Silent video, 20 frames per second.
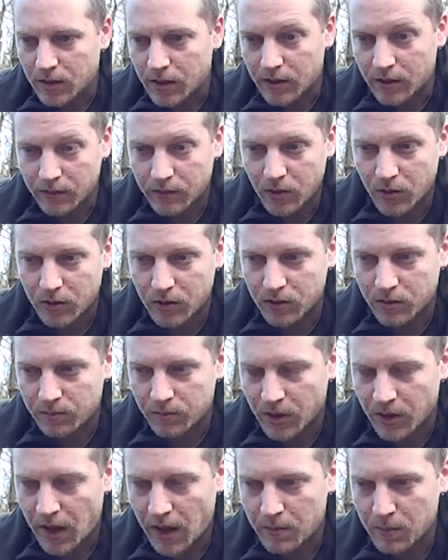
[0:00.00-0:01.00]
I've got
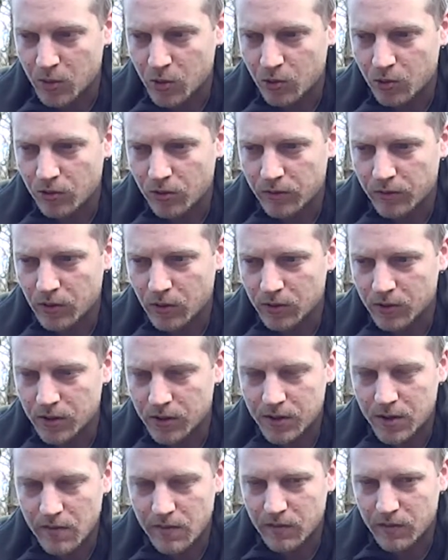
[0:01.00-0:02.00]
the camcorder I've got
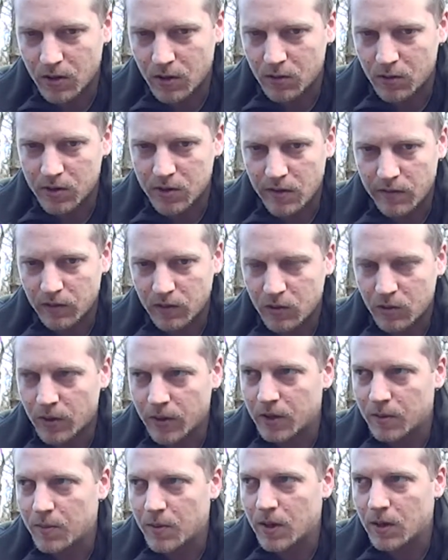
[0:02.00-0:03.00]
is only
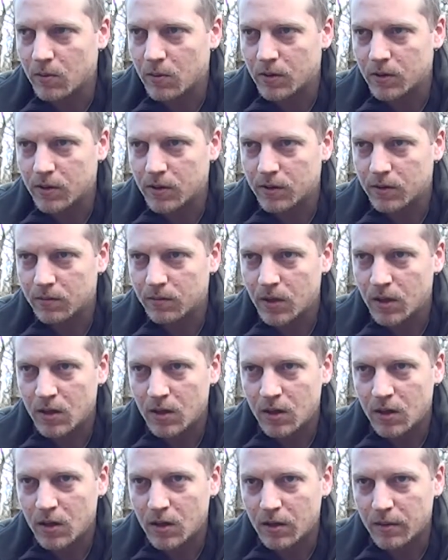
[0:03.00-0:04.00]
720p, which is
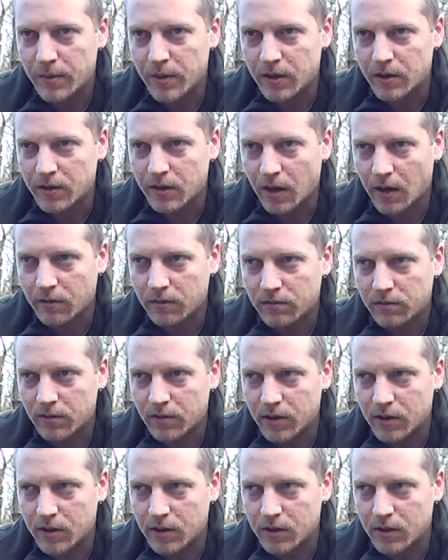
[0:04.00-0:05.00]
a bit naff
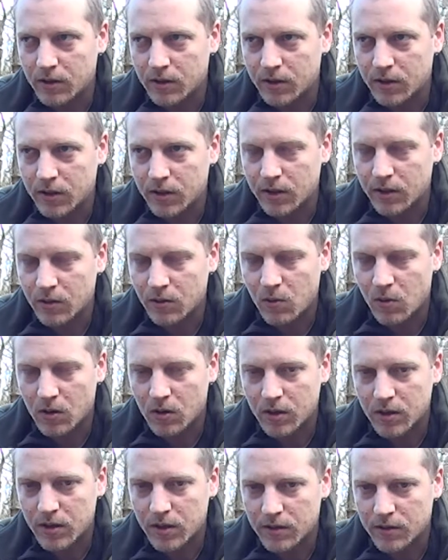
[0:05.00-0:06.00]
really. The
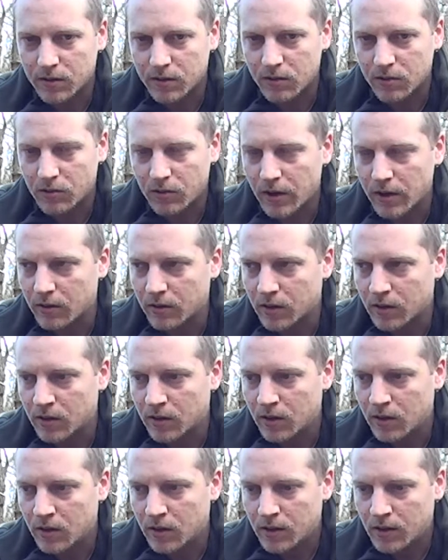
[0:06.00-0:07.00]
quality isn't great on it,
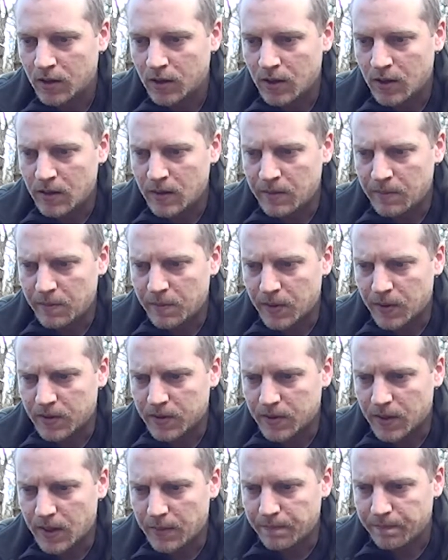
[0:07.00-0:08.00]

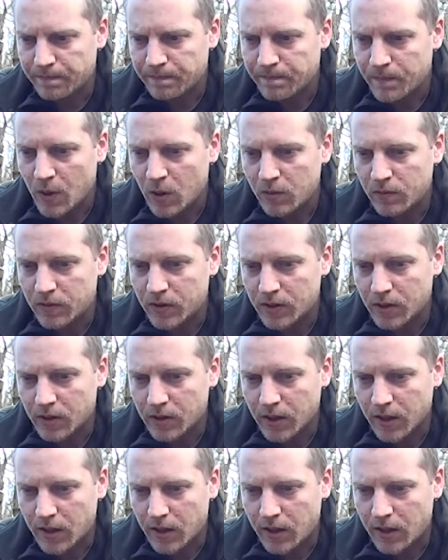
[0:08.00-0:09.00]
but hopefully I'll
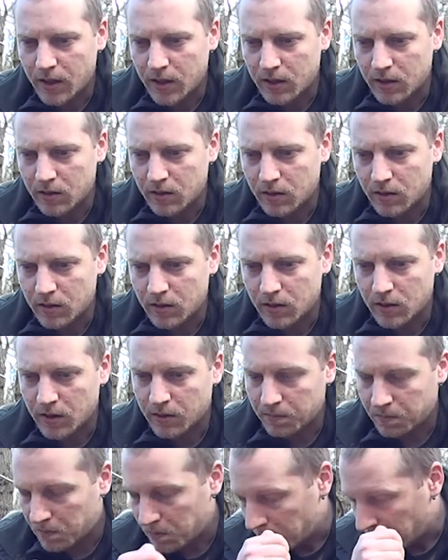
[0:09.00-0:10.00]
get another
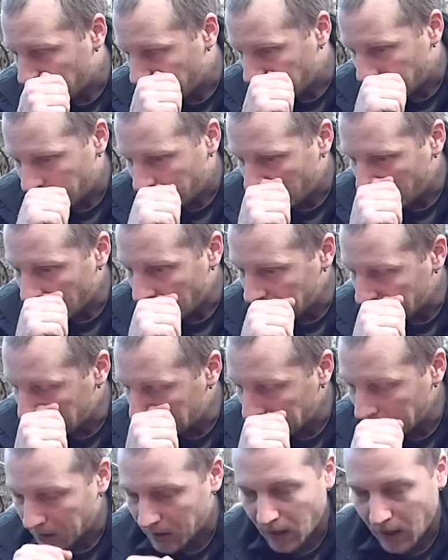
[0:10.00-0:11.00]
full
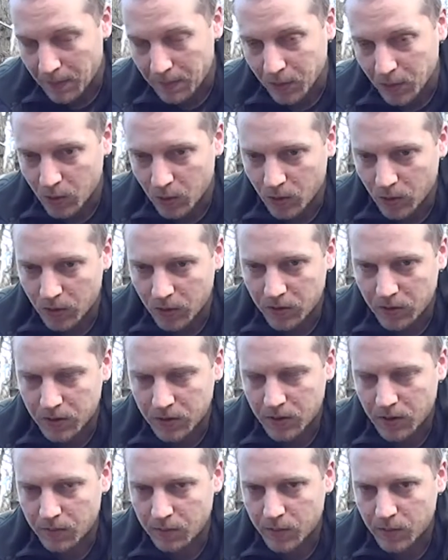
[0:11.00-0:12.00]
HD camcorder at
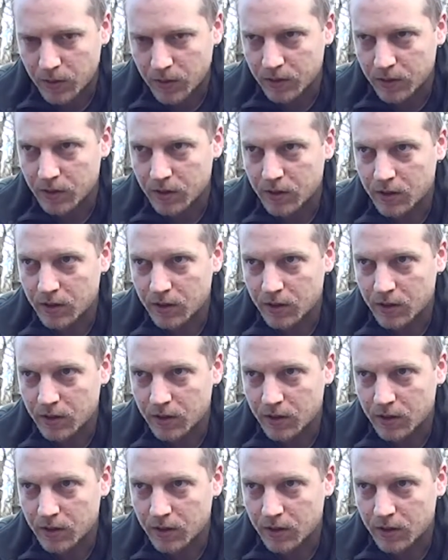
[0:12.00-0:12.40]
some point